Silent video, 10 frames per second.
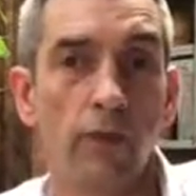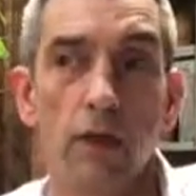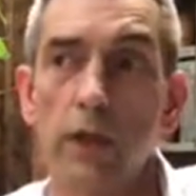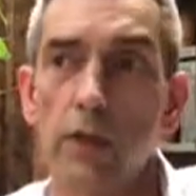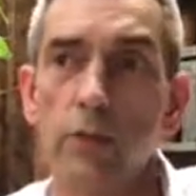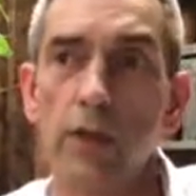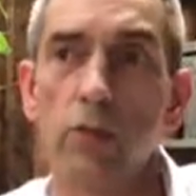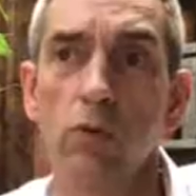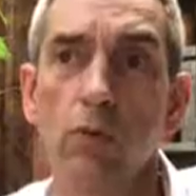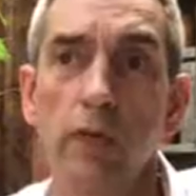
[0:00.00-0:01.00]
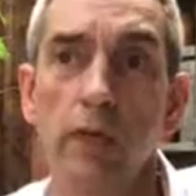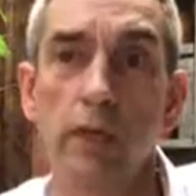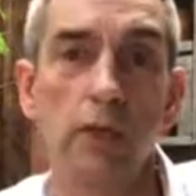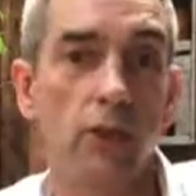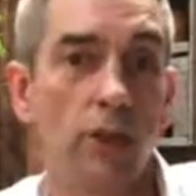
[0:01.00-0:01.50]
So the next page would
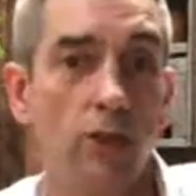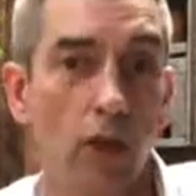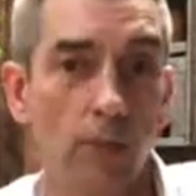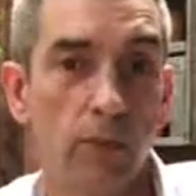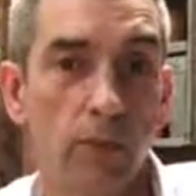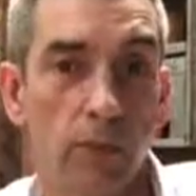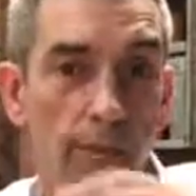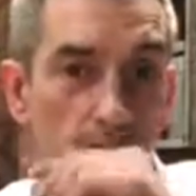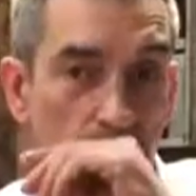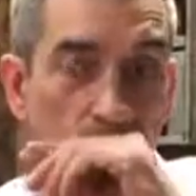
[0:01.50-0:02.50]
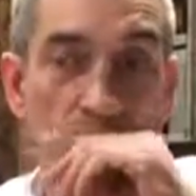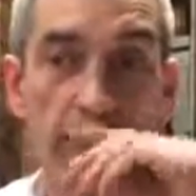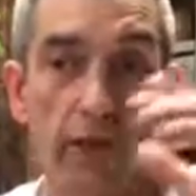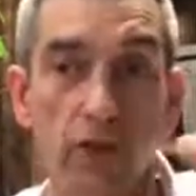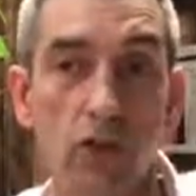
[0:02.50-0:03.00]
be sales comps. So
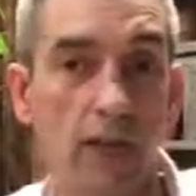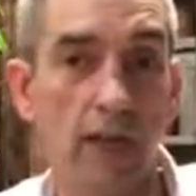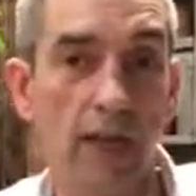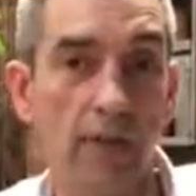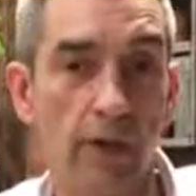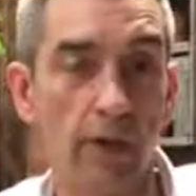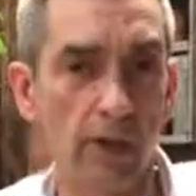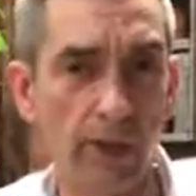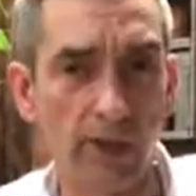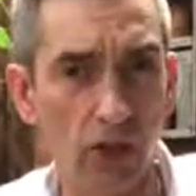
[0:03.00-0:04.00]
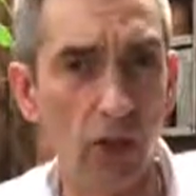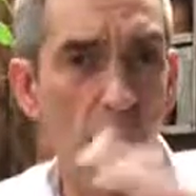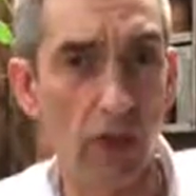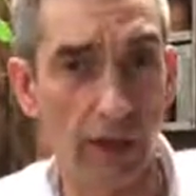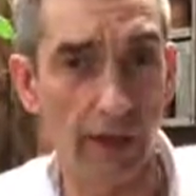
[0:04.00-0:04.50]
sales comps in the area. You don't have to be
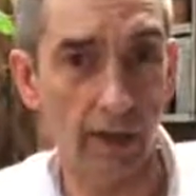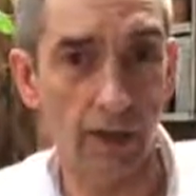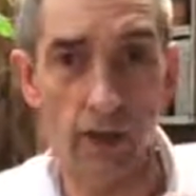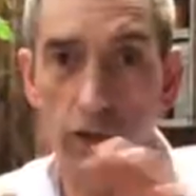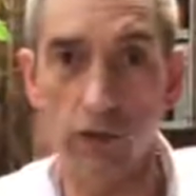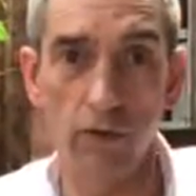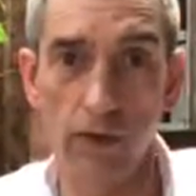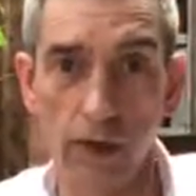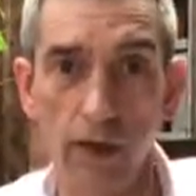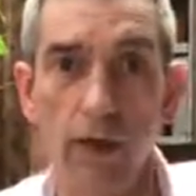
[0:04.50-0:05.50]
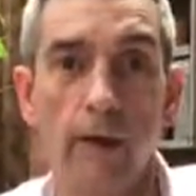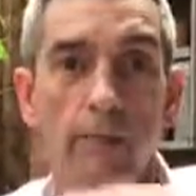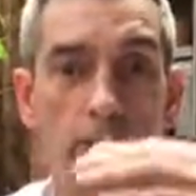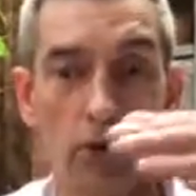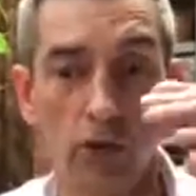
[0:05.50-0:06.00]
totally accurate. You're not a surveyor.
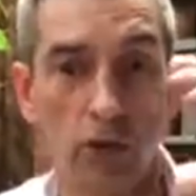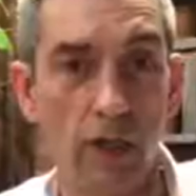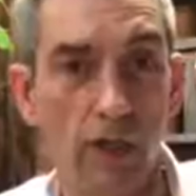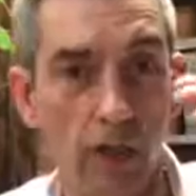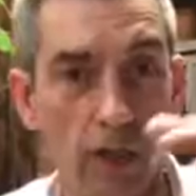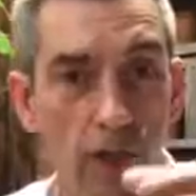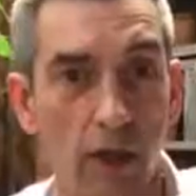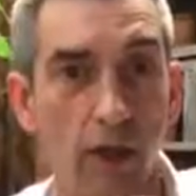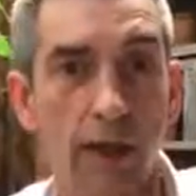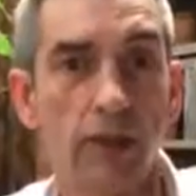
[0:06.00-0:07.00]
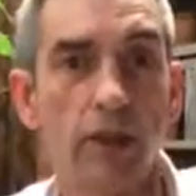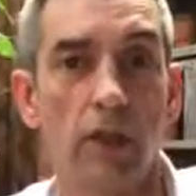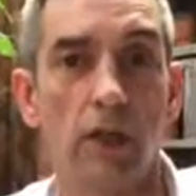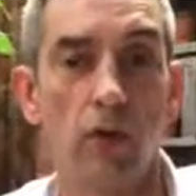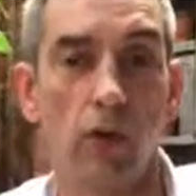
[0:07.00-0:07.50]
We're just giving an
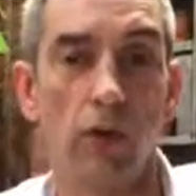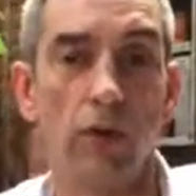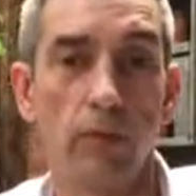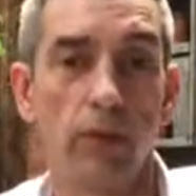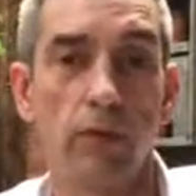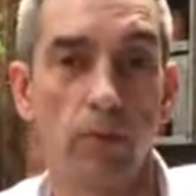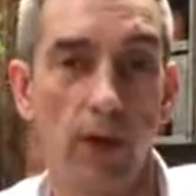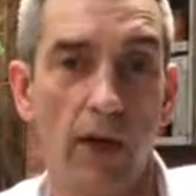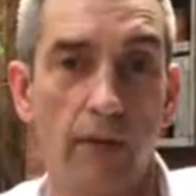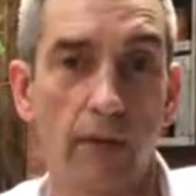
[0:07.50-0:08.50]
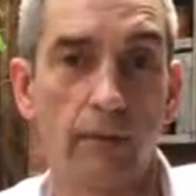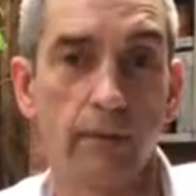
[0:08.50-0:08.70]
idea of what the investor's buying.